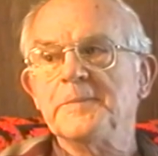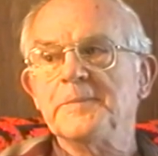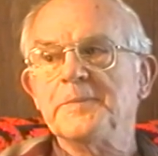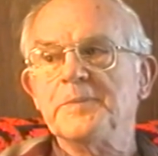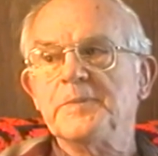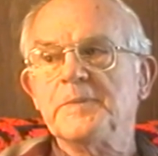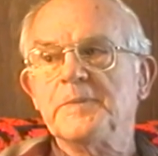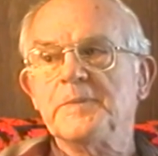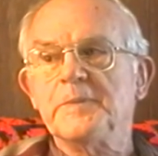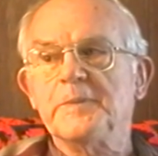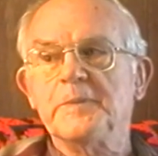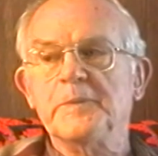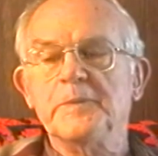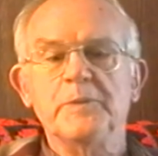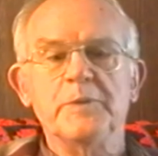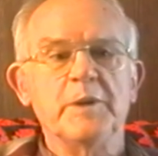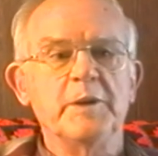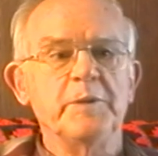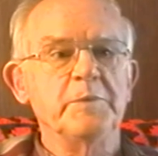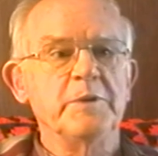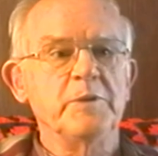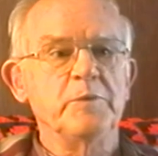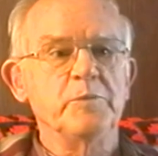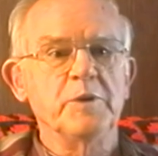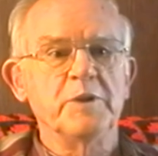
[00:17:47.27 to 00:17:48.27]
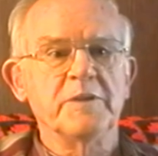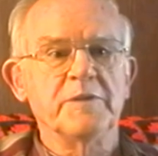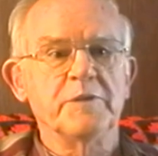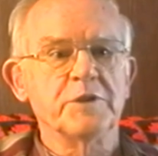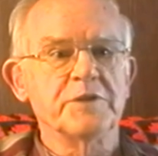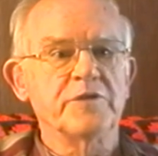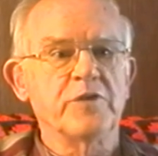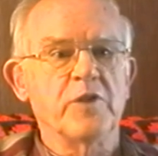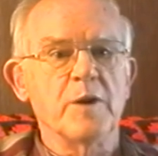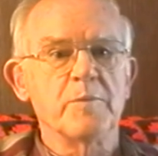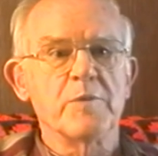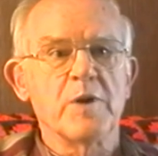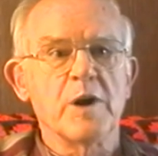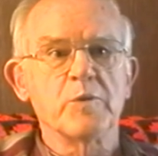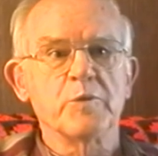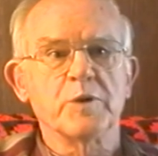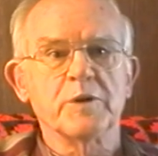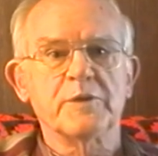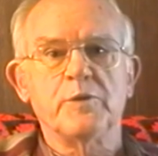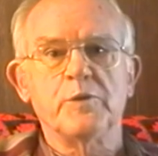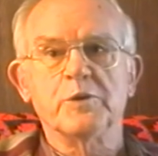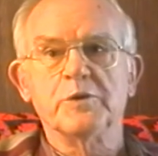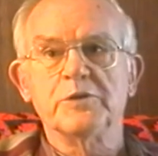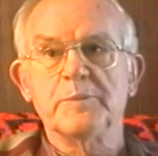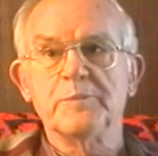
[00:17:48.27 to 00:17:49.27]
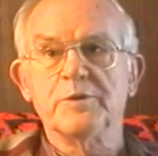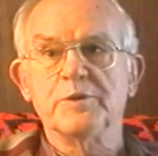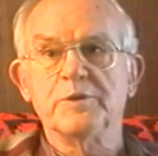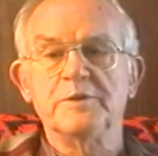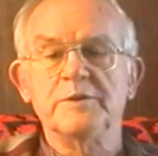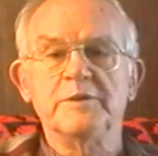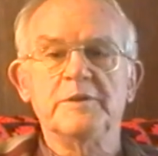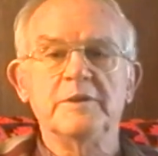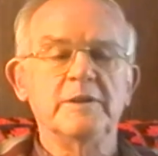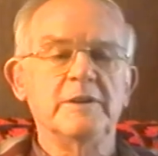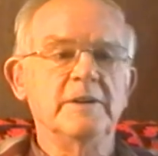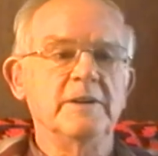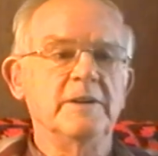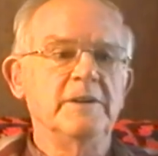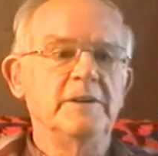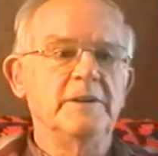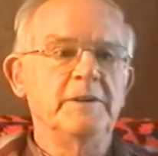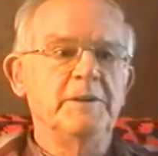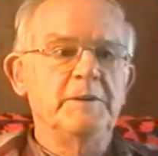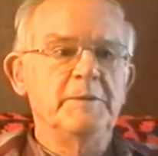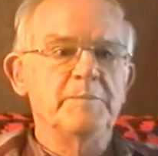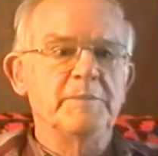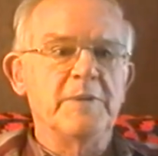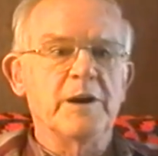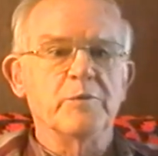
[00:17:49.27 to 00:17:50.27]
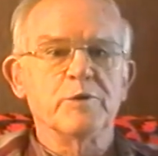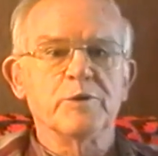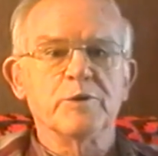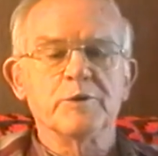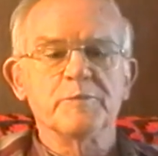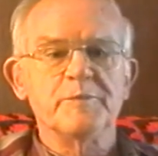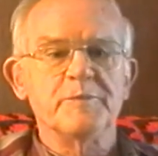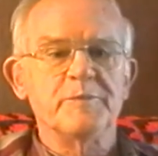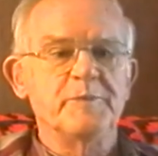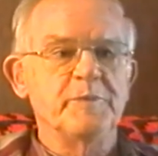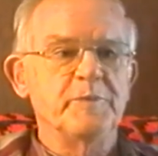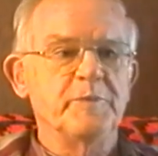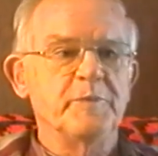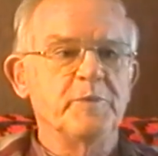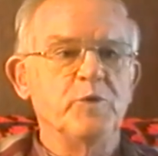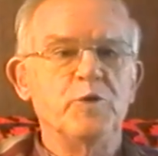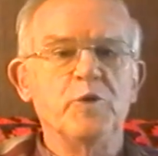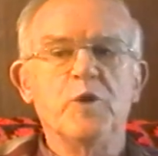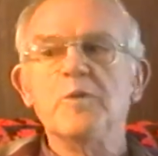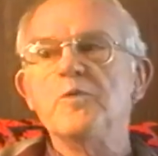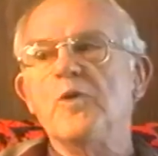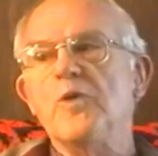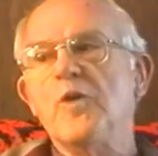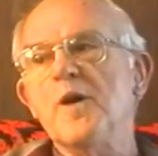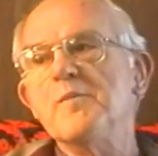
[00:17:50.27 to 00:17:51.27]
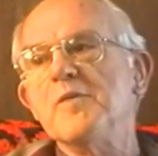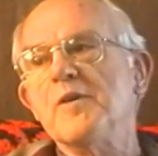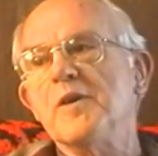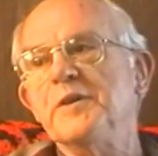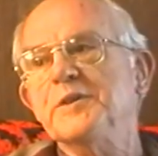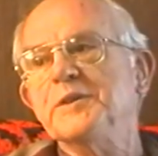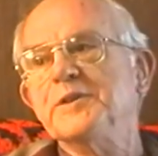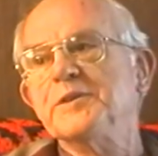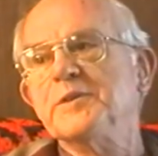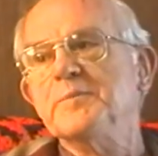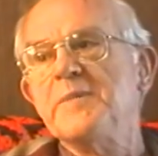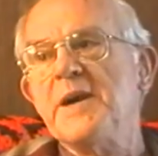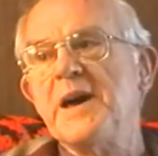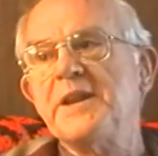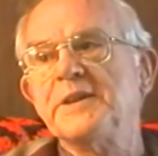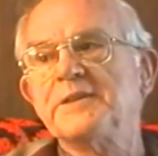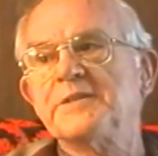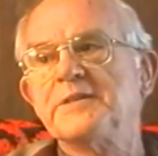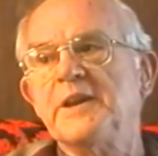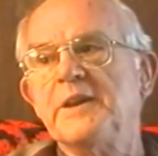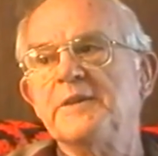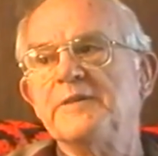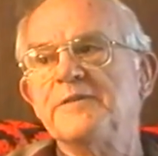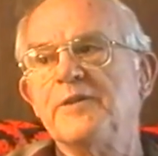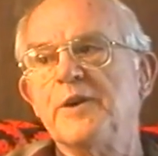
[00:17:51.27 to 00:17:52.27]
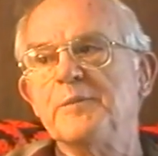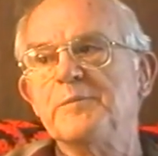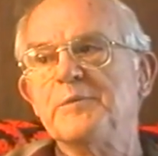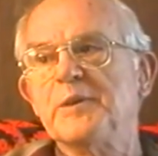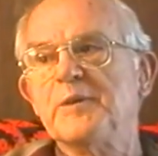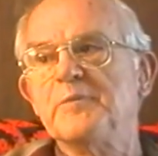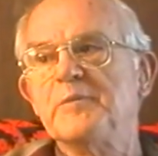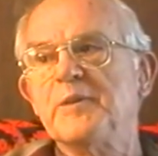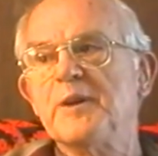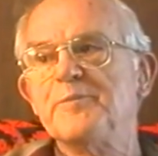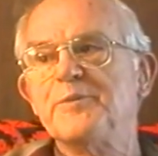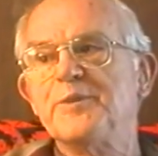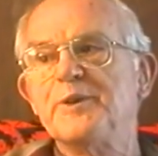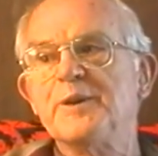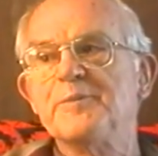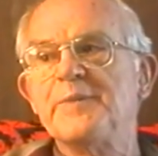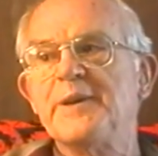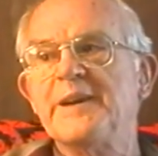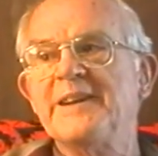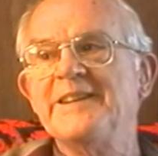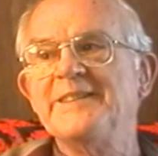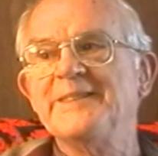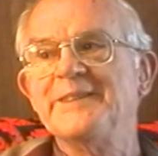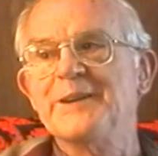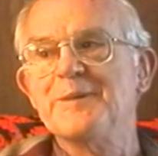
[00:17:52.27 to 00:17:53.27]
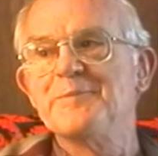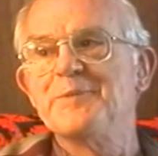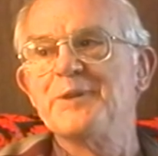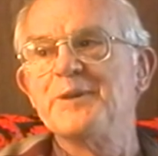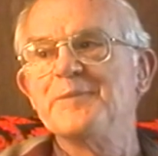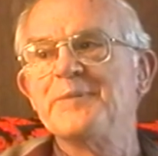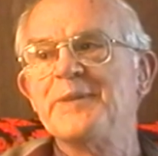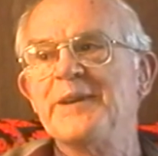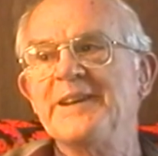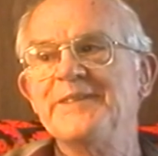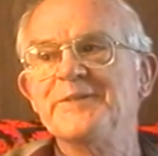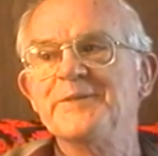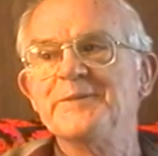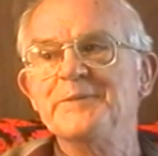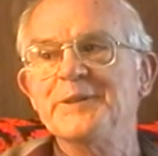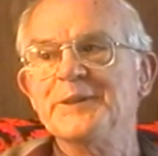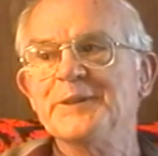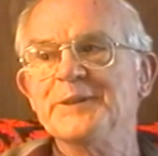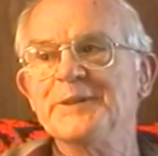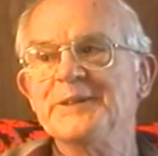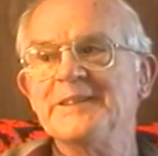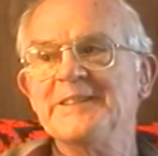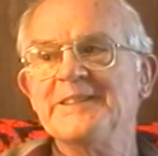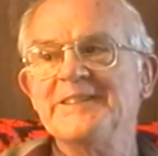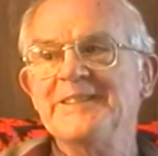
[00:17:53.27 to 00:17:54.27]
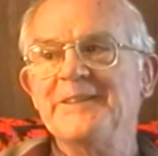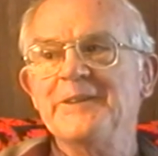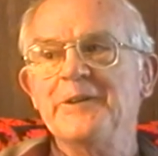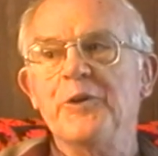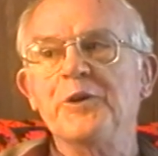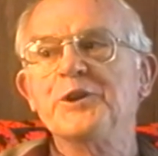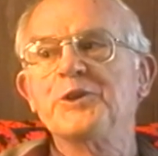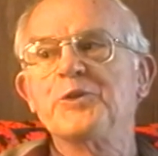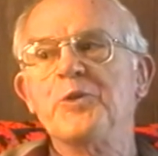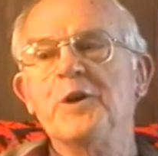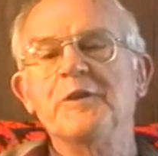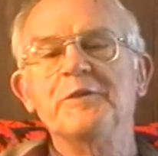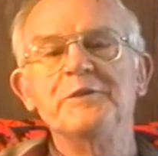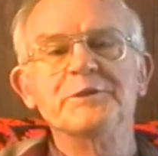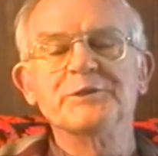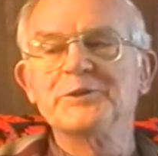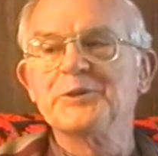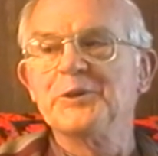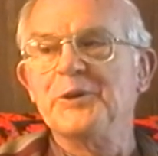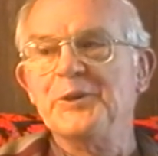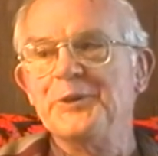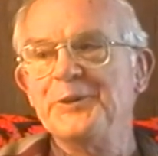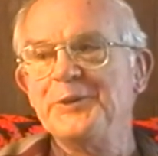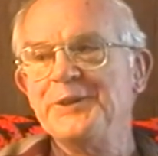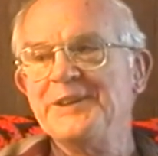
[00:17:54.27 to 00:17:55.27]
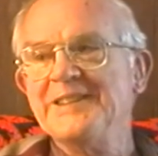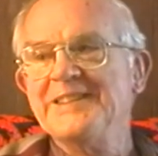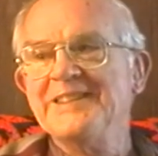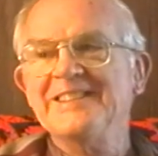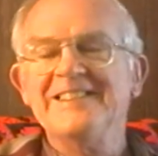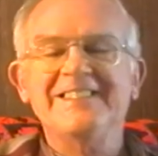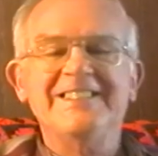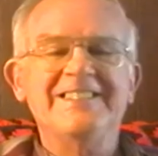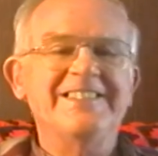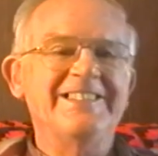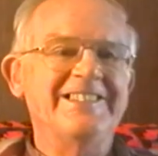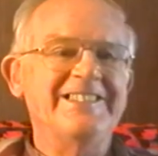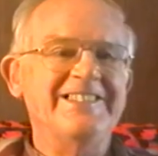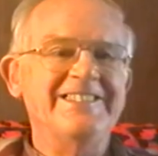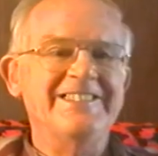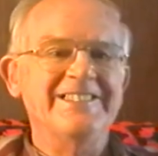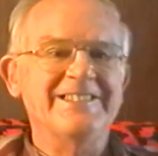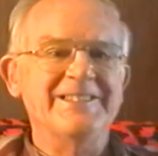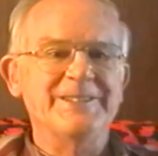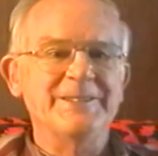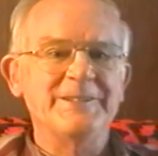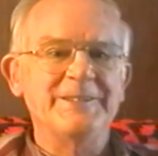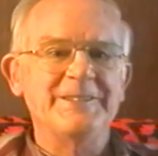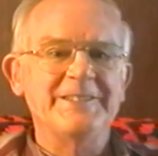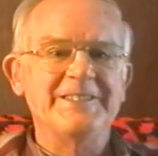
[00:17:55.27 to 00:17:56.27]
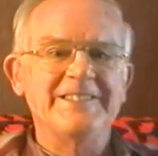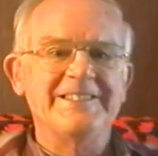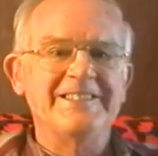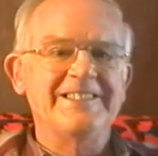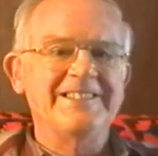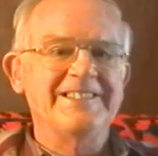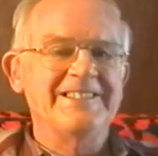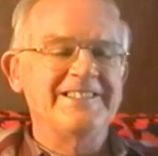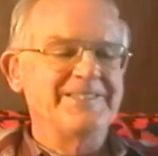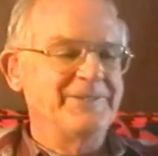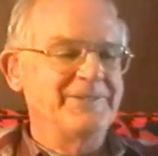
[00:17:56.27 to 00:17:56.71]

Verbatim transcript: And uh, I mean, the first farm I worked for, uh, about where Walmart is, Maddox had a farm. I put a pay, I put a pay from there, only 12 years old and I